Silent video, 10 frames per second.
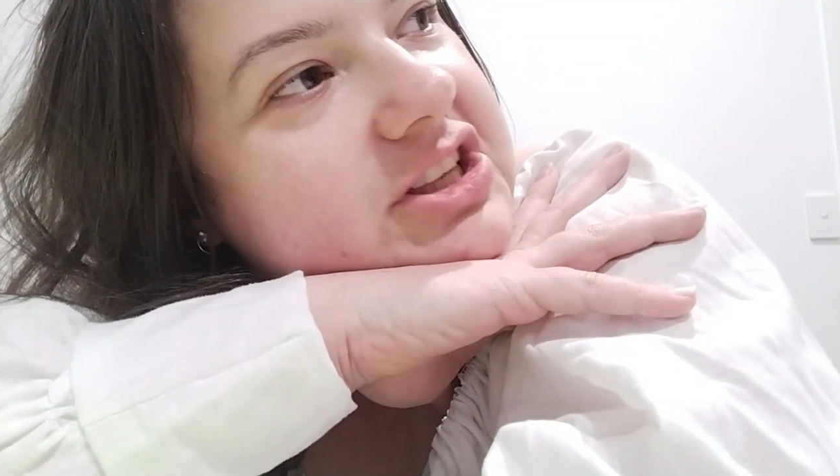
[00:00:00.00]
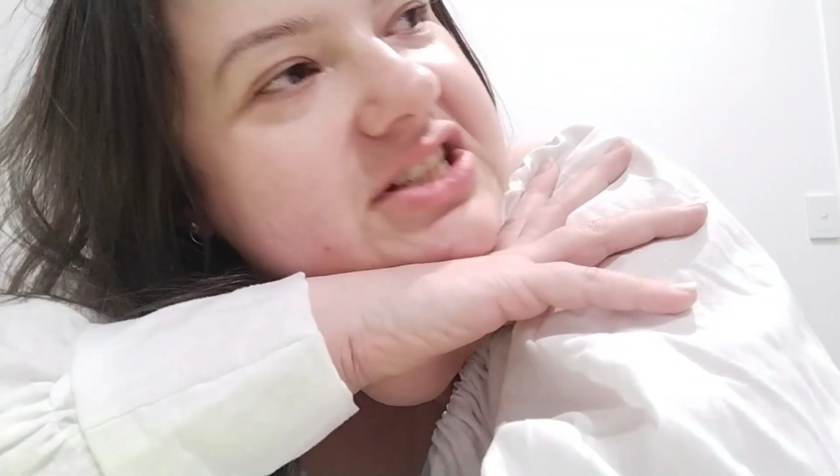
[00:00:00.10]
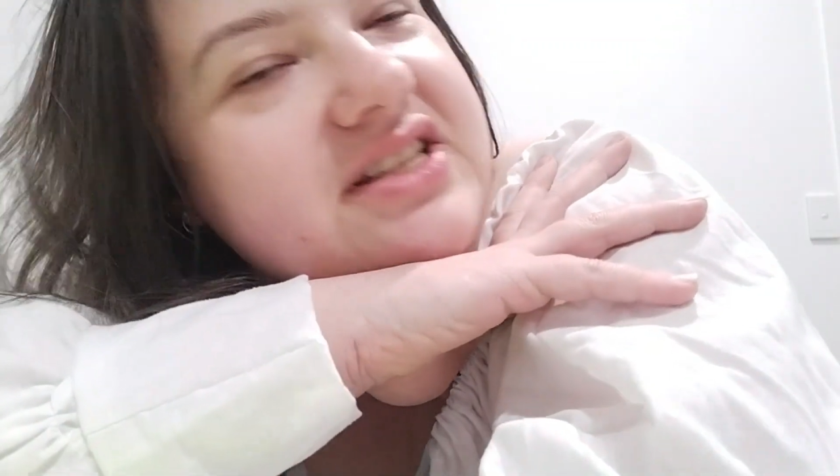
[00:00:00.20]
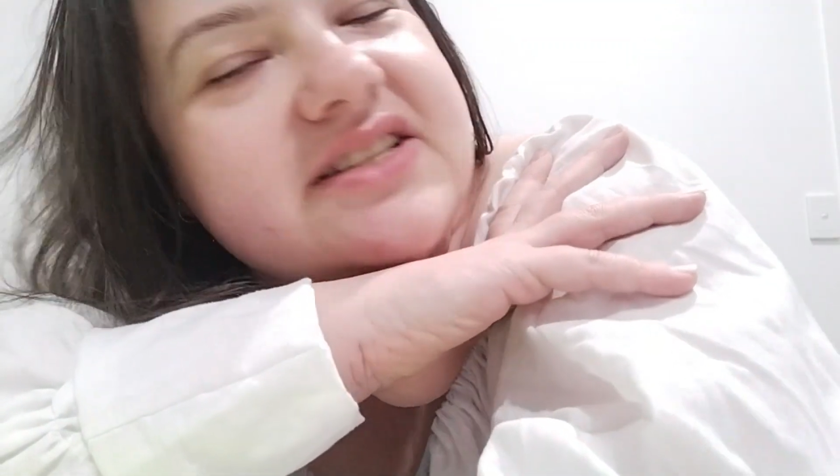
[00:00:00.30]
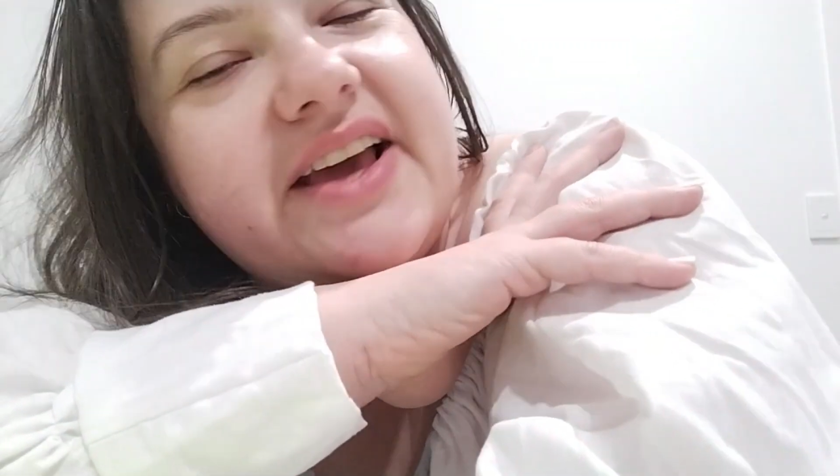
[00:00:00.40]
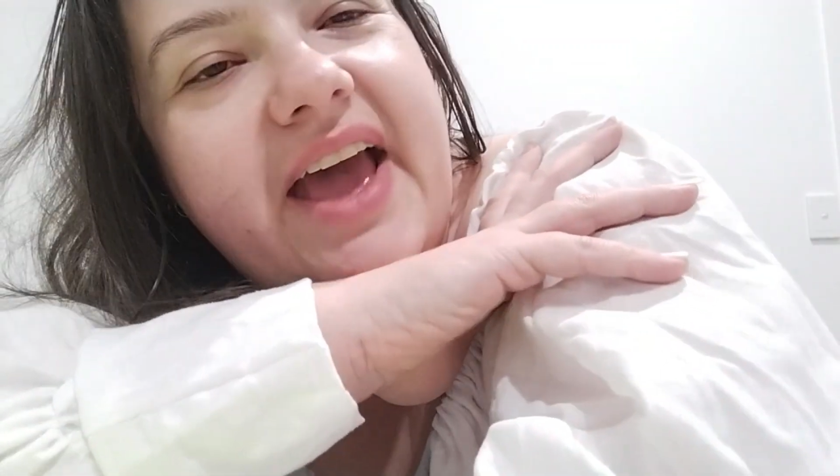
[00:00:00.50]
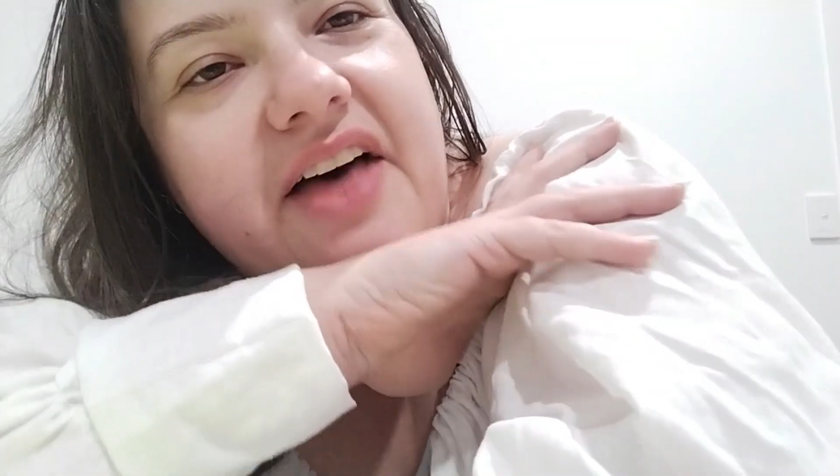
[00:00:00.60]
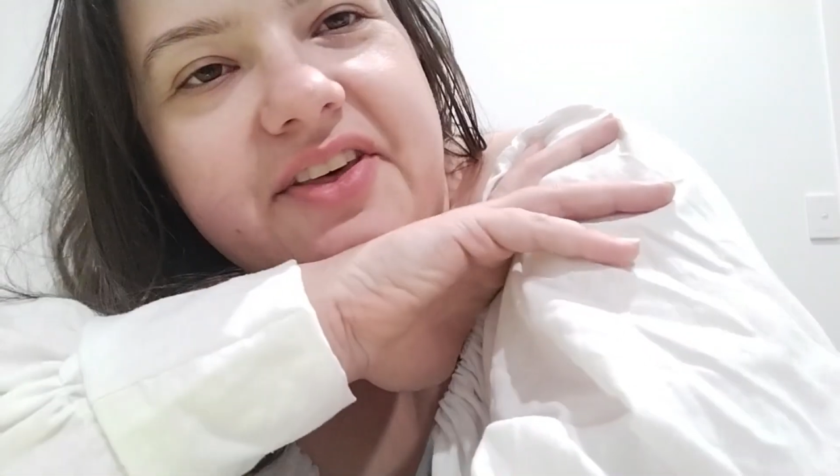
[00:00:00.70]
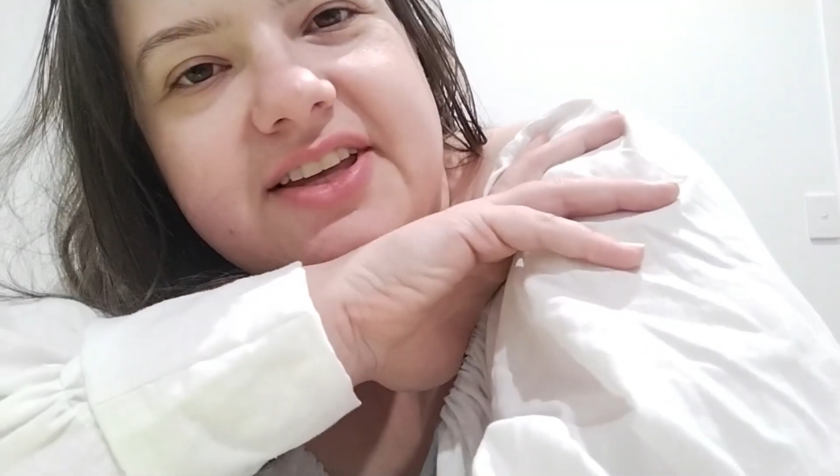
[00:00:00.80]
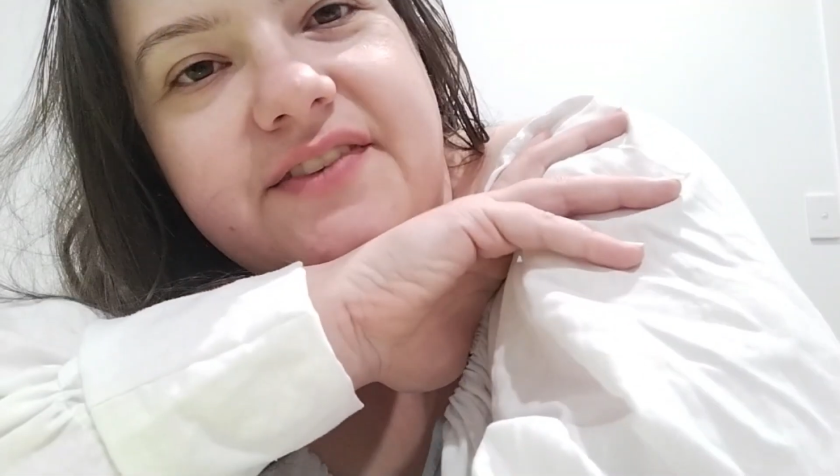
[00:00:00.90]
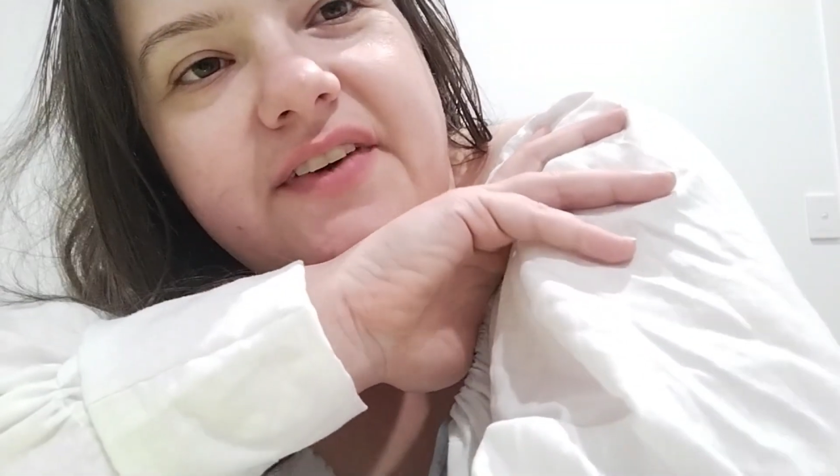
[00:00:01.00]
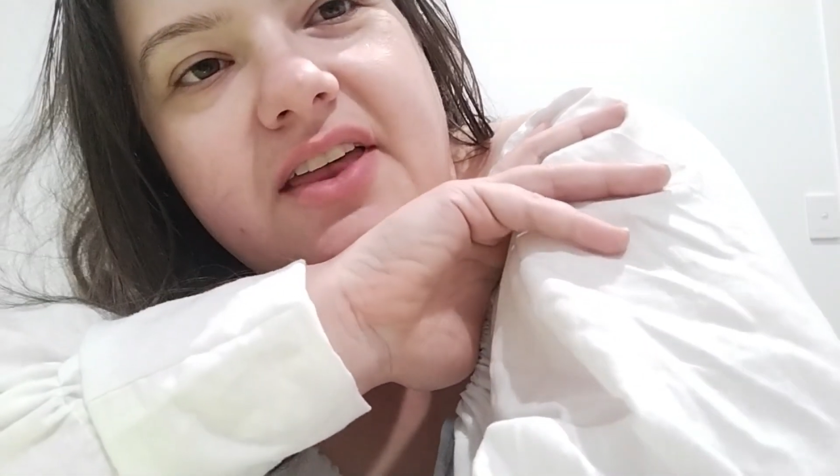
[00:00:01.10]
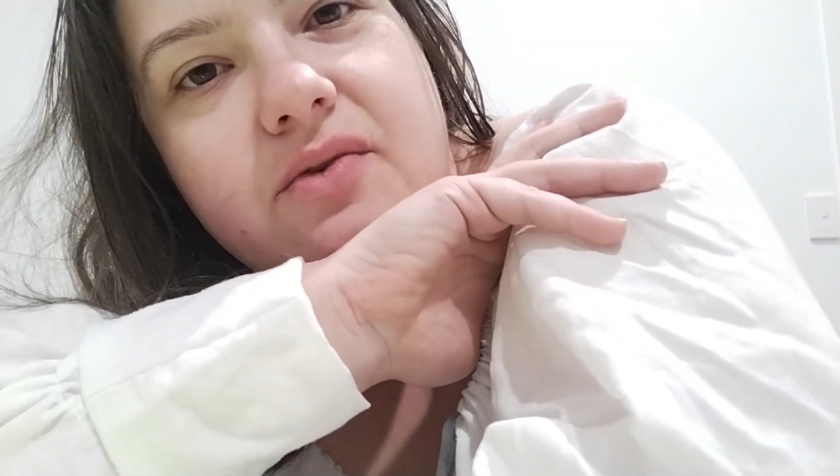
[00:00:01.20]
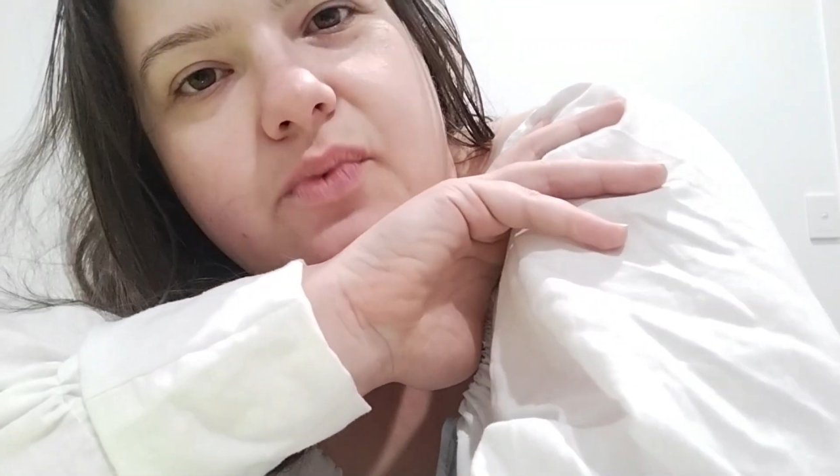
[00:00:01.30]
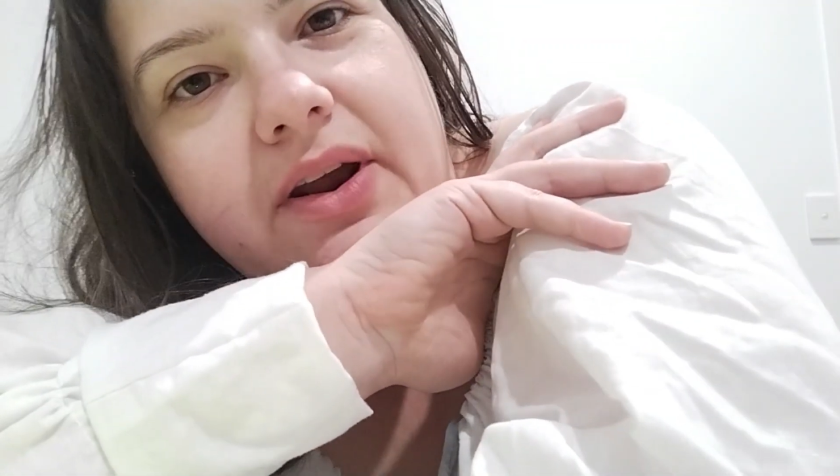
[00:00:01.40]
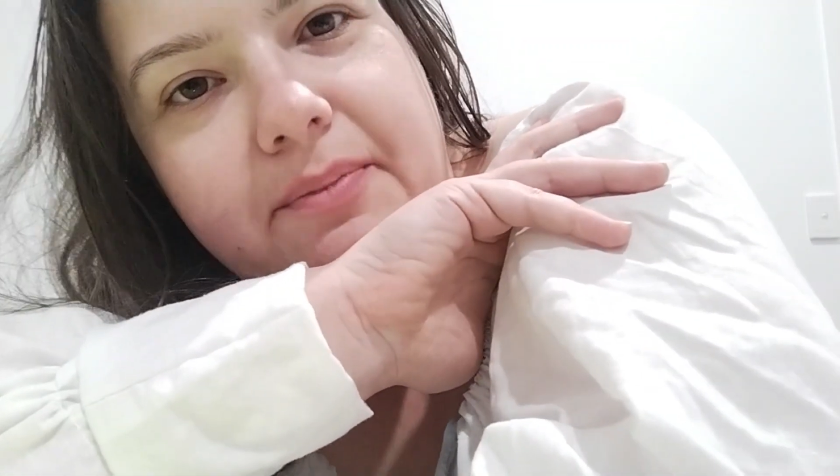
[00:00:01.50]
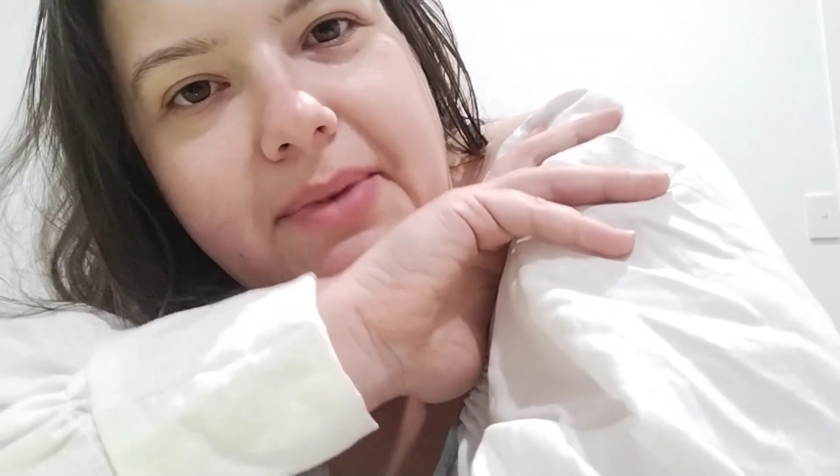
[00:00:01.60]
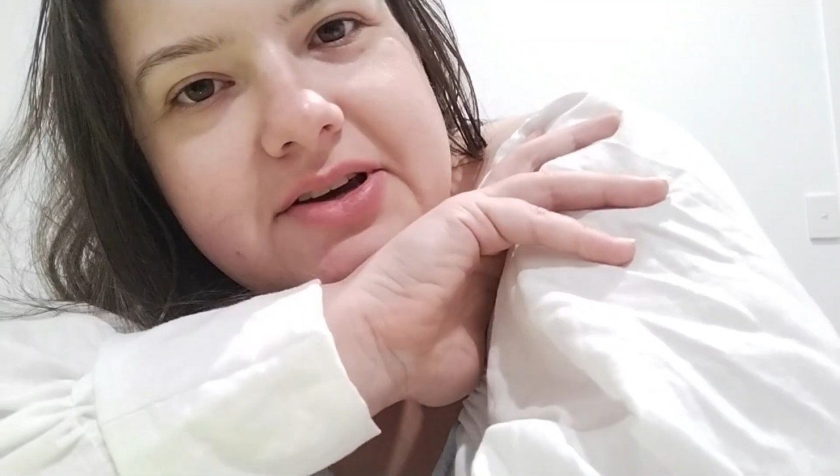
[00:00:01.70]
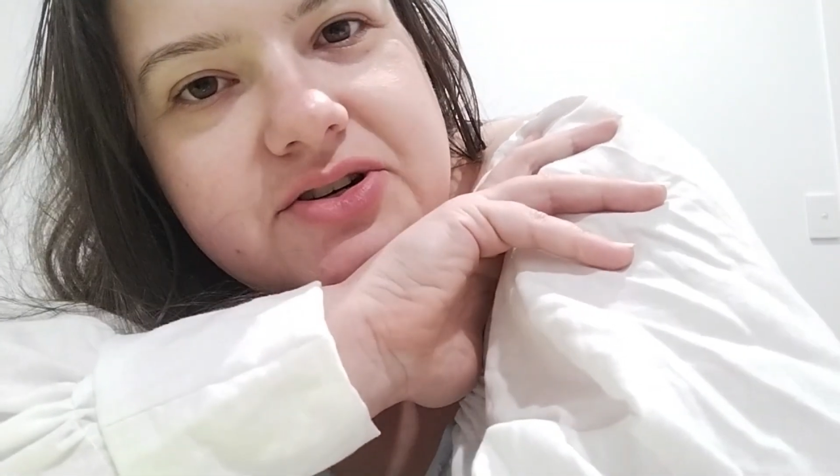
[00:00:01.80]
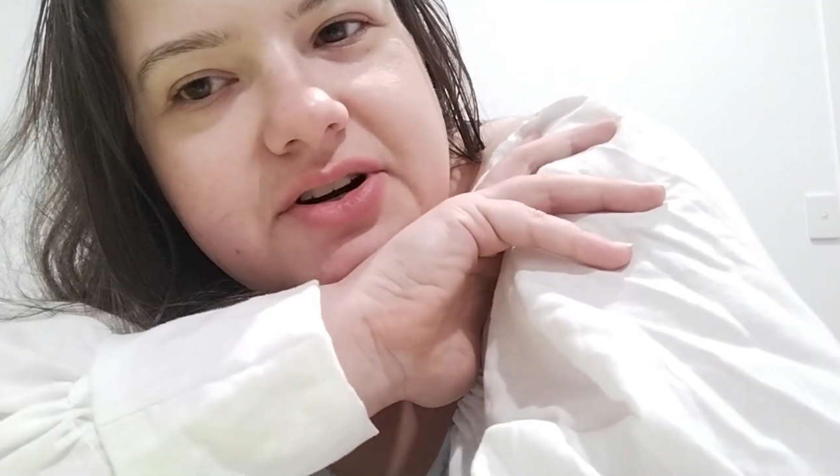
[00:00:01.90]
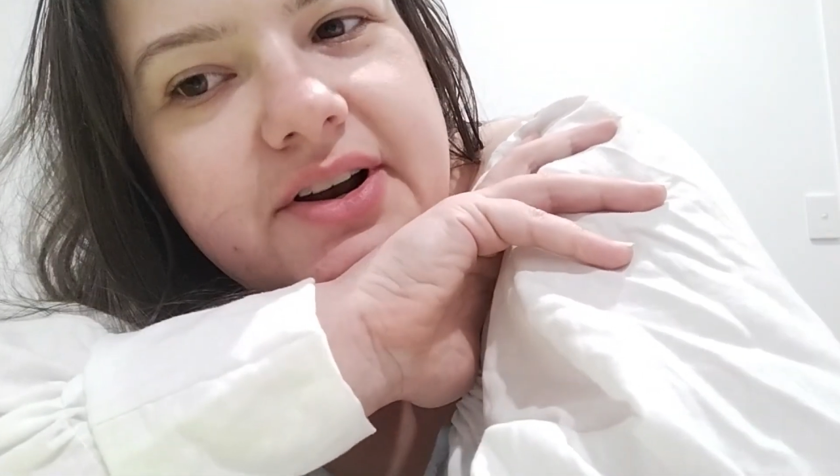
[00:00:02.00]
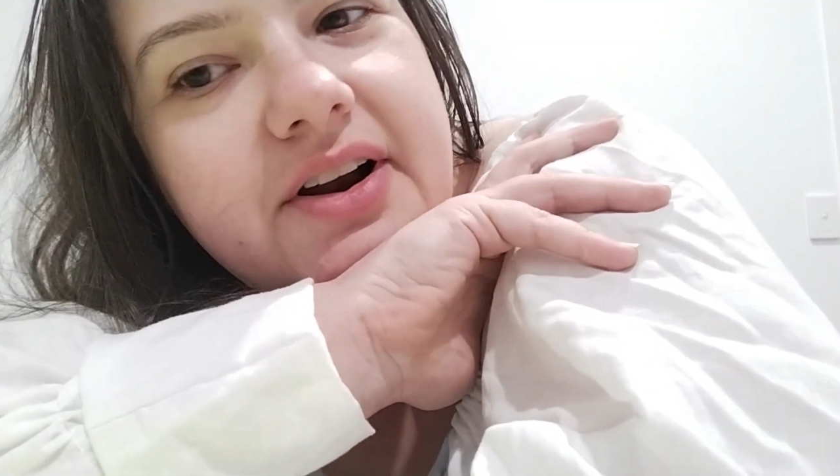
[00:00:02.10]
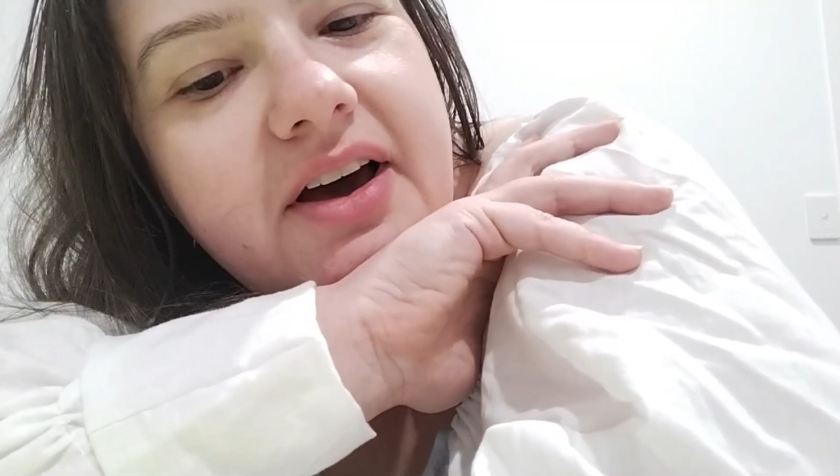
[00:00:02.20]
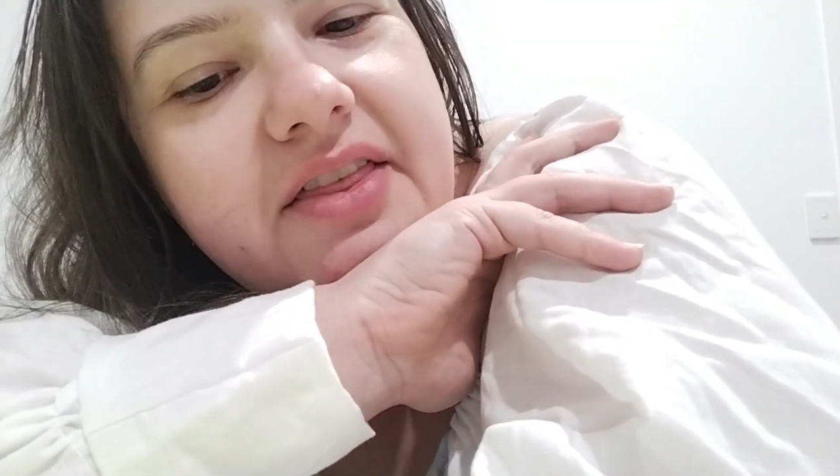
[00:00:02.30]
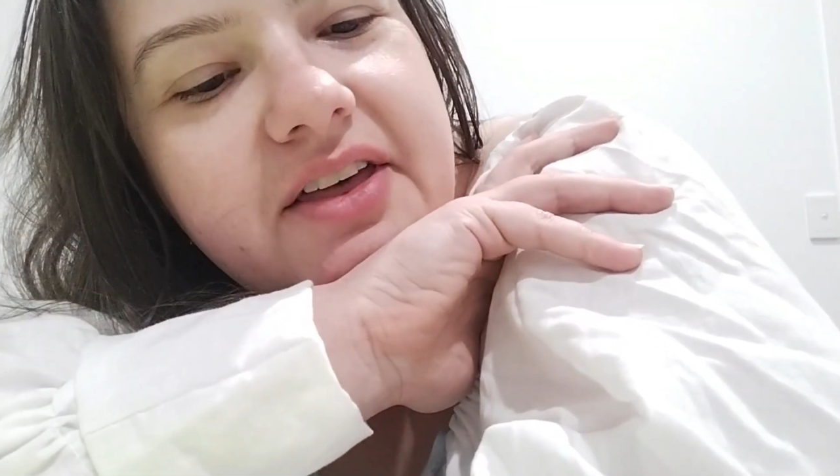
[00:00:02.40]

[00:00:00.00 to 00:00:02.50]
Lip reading: to see how things fit and when to measure it,